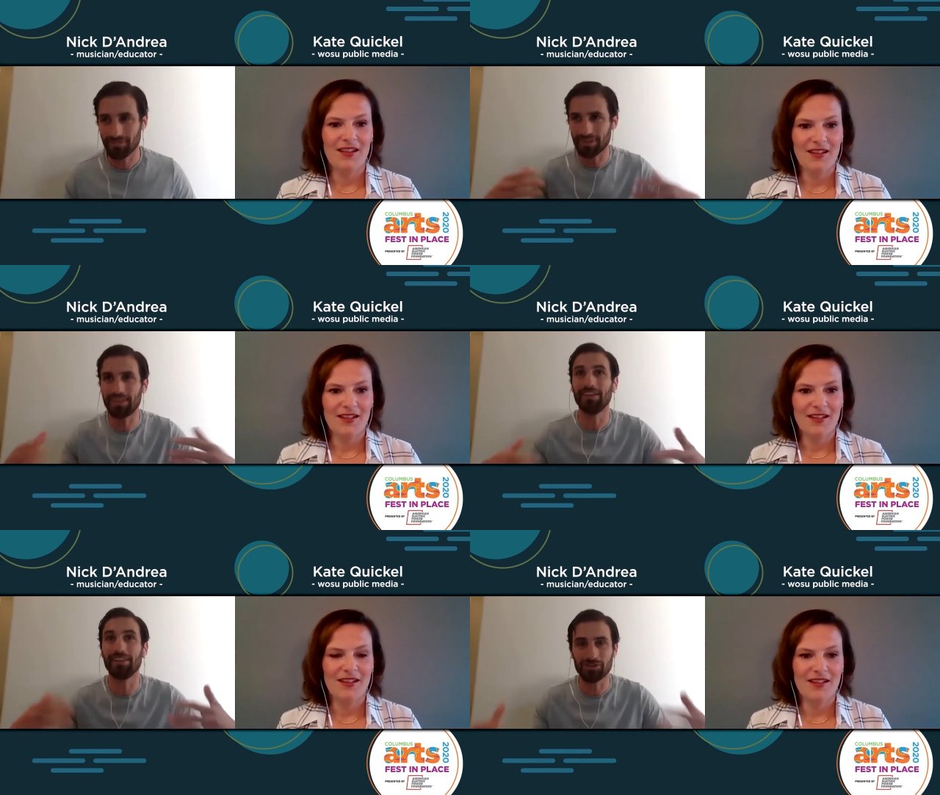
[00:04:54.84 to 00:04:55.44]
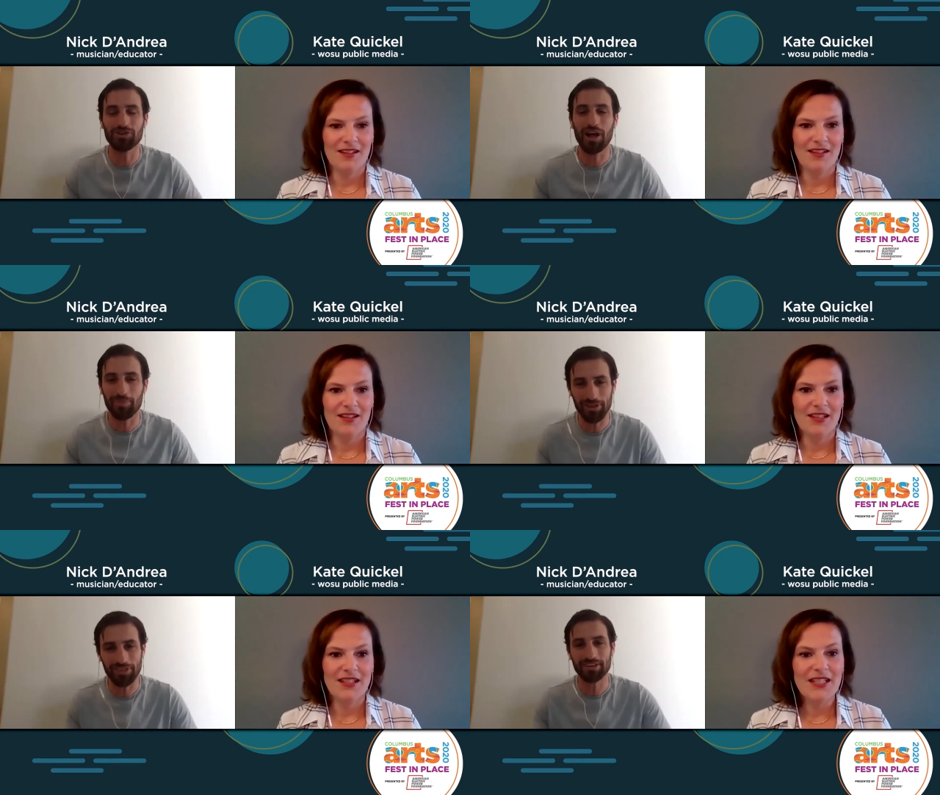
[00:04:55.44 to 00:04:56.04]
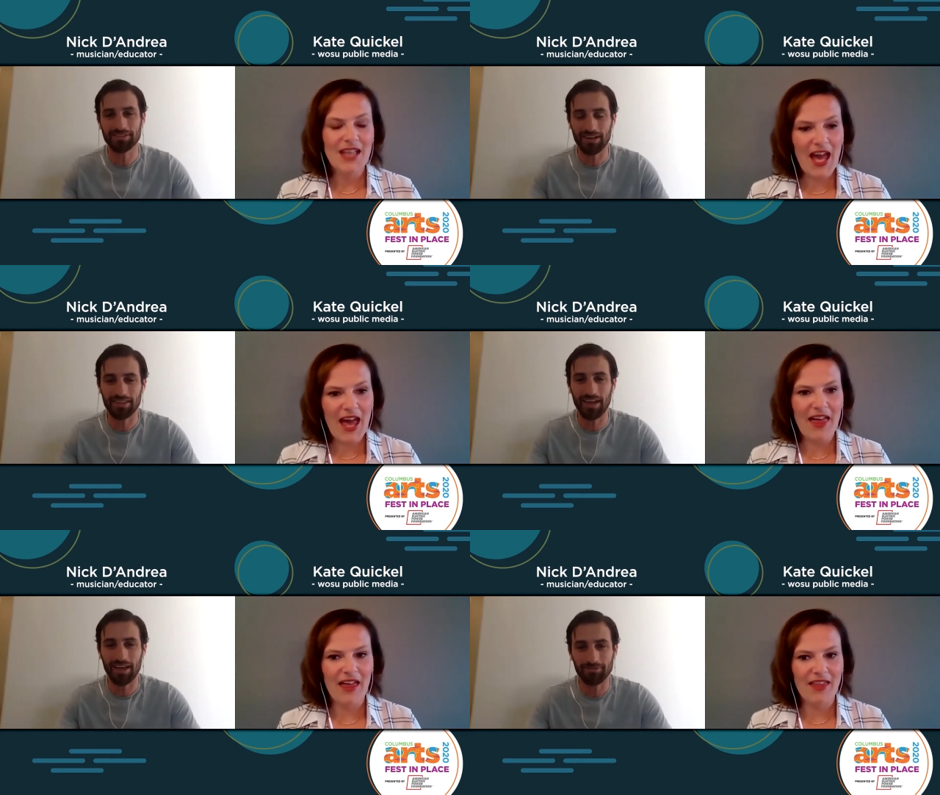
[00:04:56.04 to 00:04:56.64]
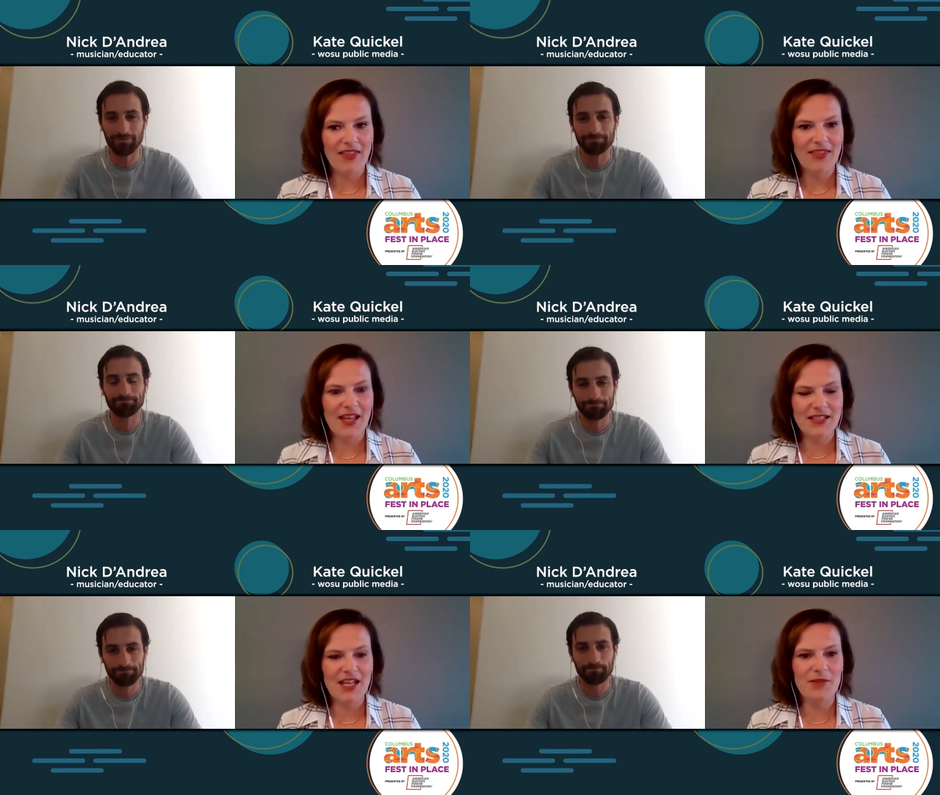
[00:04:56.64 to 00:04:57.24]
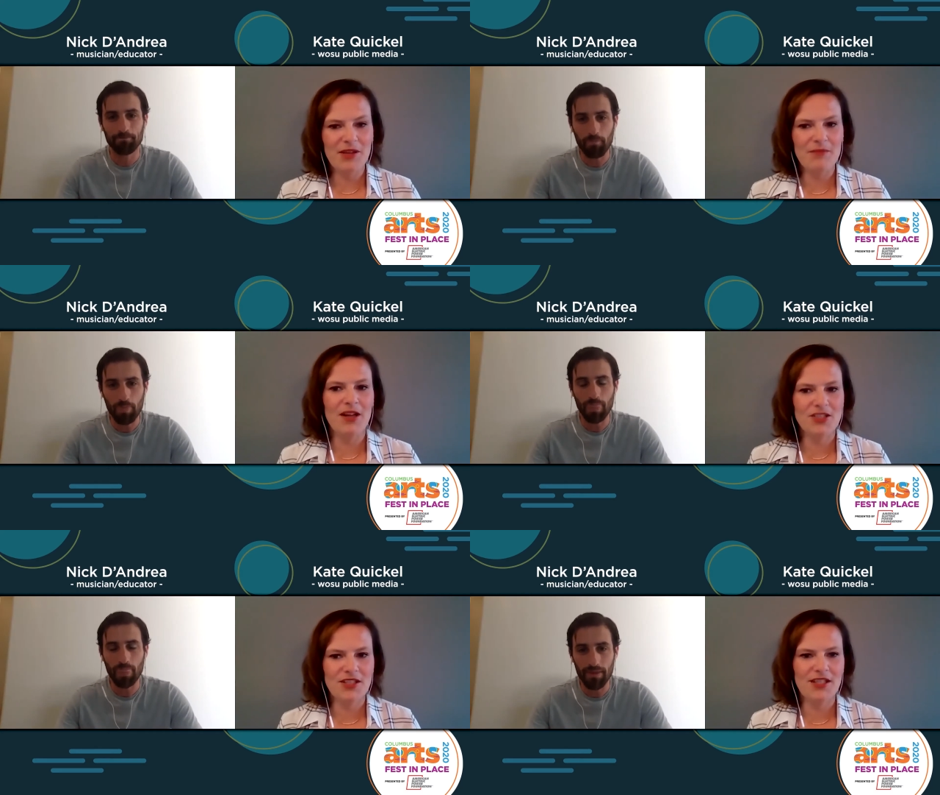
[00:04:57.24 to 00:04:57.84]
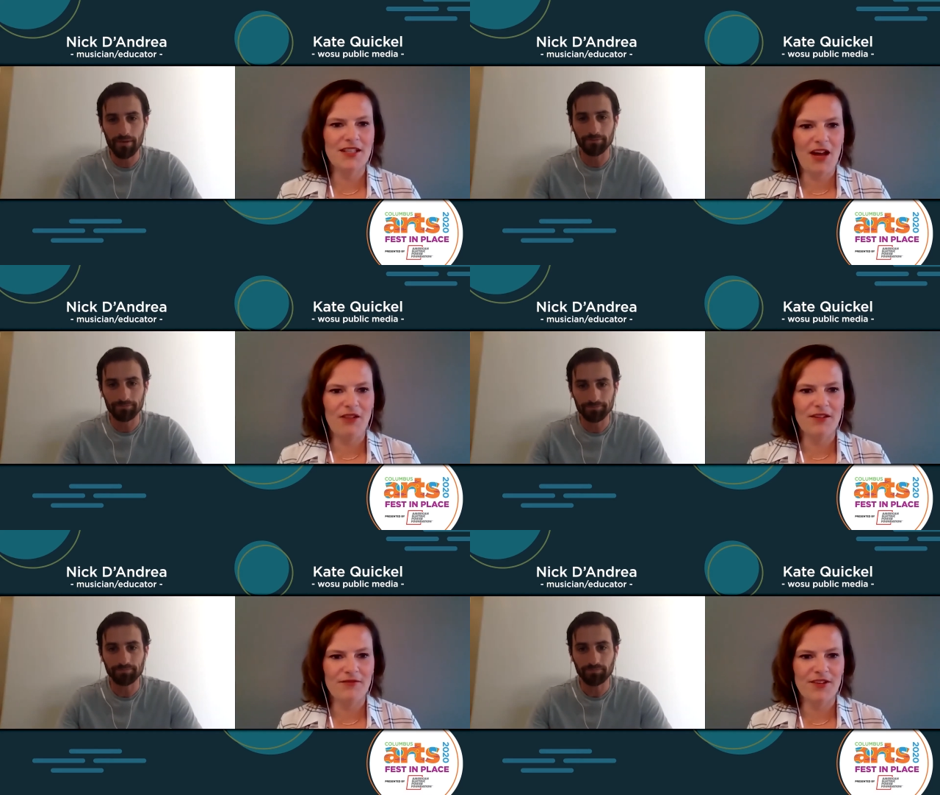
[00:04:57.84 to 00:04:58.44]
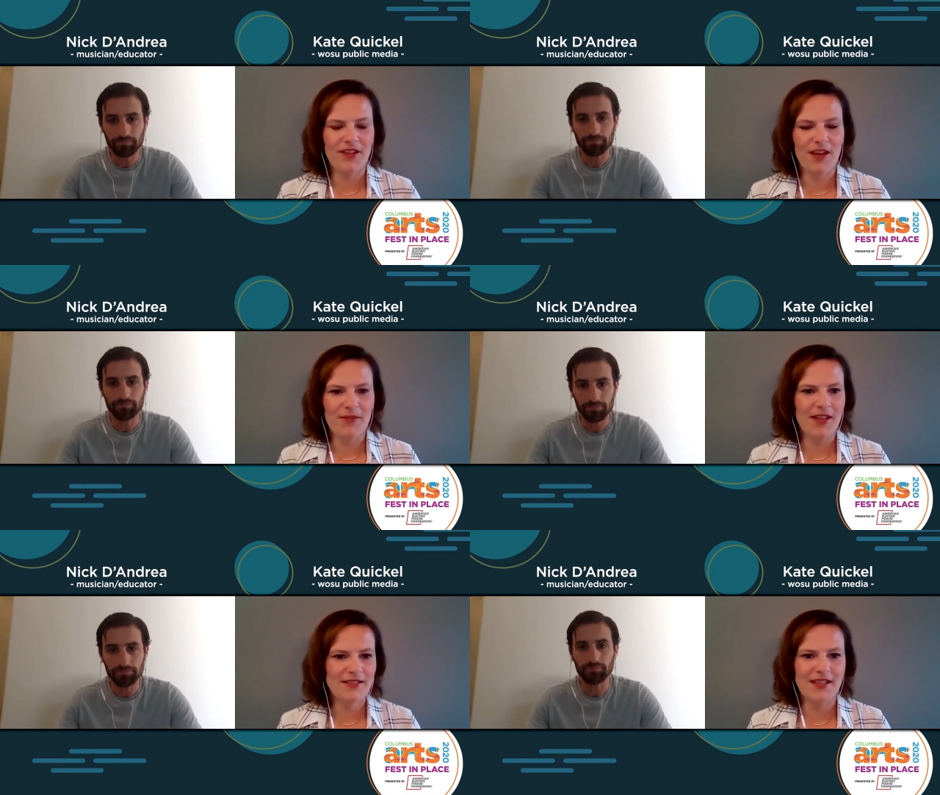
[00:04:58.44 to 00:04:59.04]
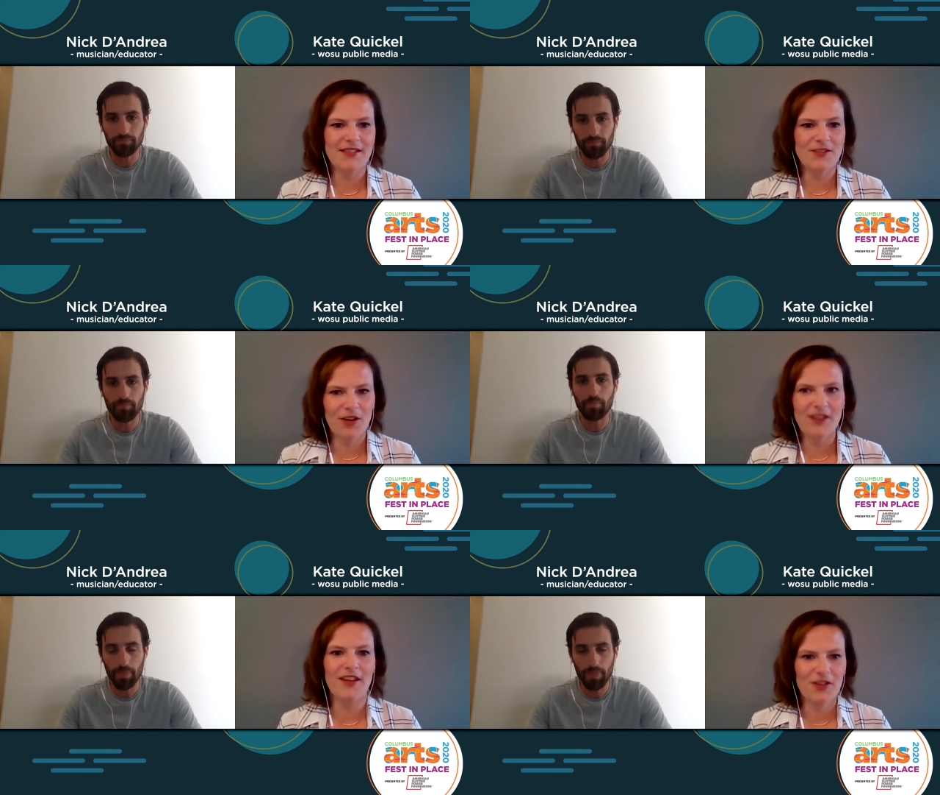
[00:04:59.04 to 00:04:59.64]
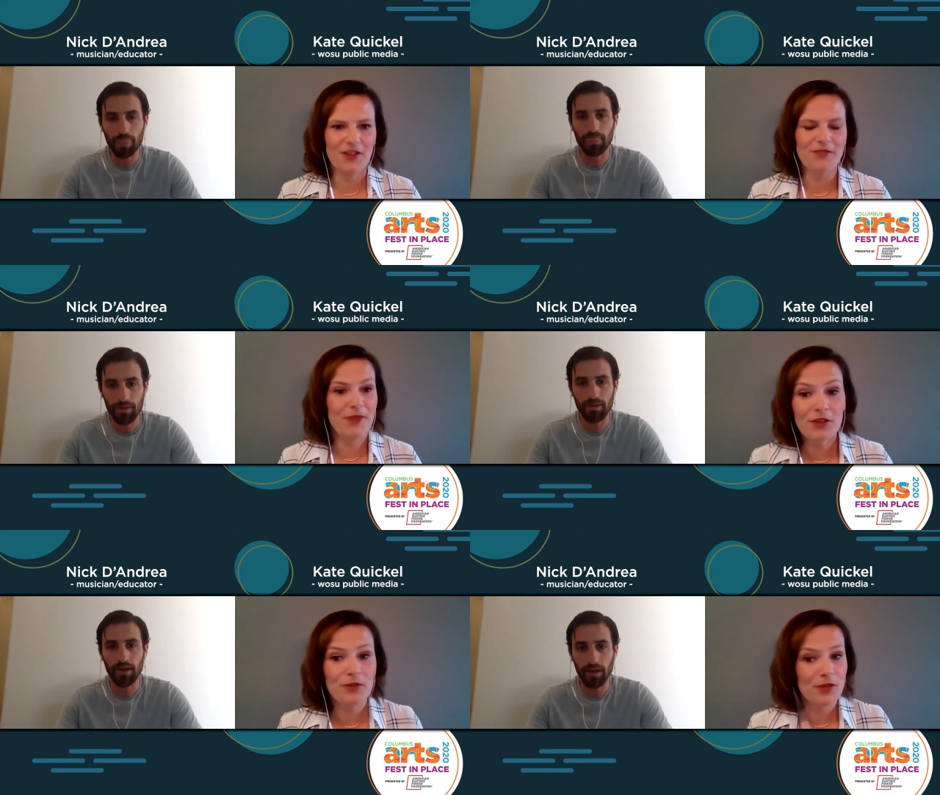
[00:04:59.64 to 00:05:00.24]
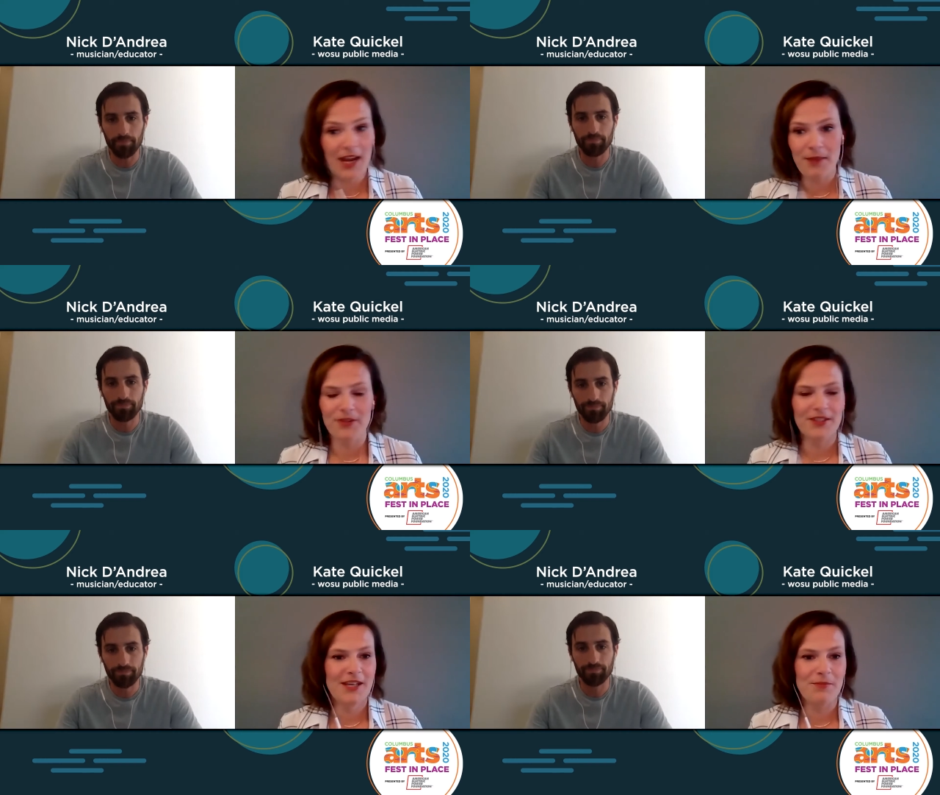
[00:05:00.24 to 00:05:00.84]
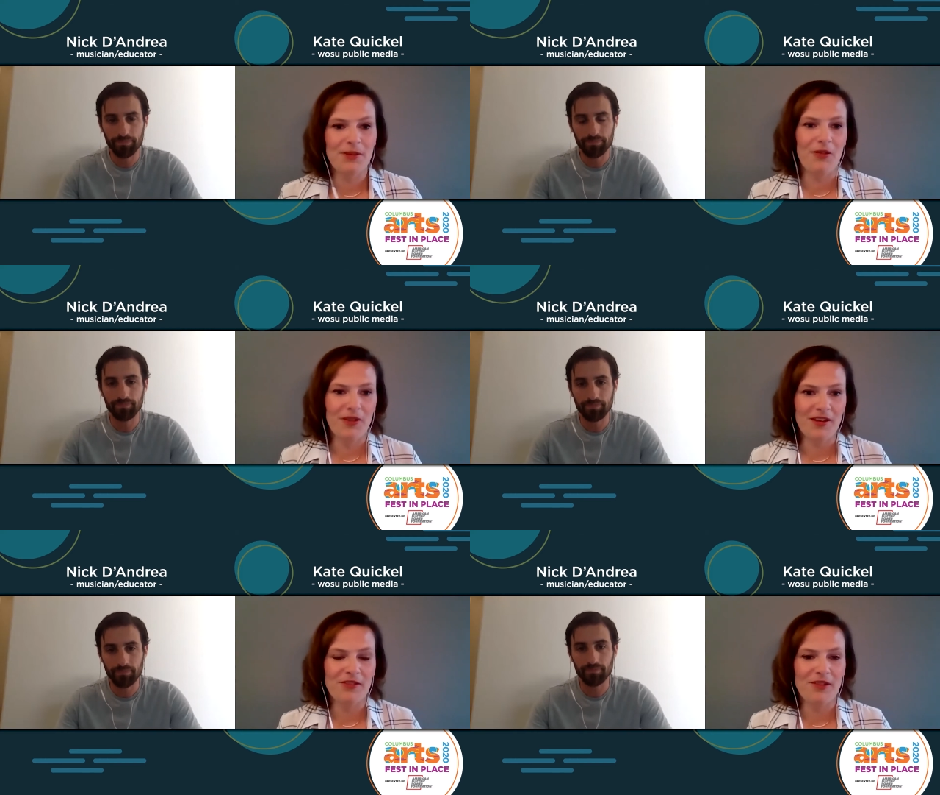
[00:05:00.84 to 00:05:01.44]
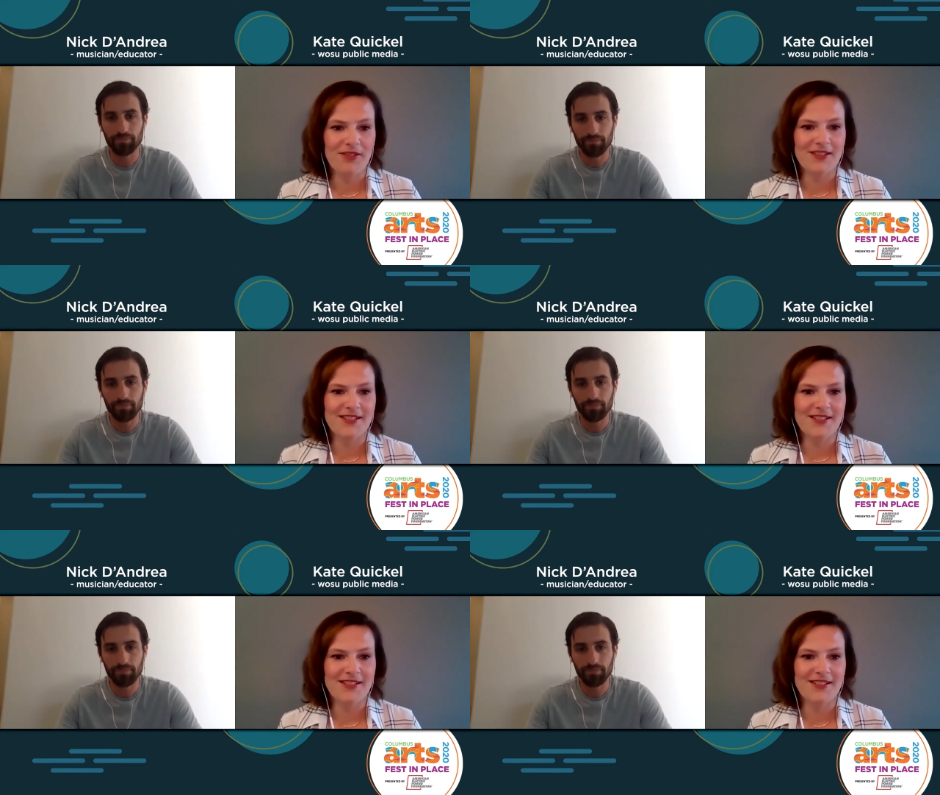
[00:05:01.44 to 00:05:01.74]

Speaker 1: healing trauma and things yeah, like that. Yeah,
Speaker 2: that's got to be a much needed outlet for them. That's that's great that you're you yeah. were able to keep it going throughout this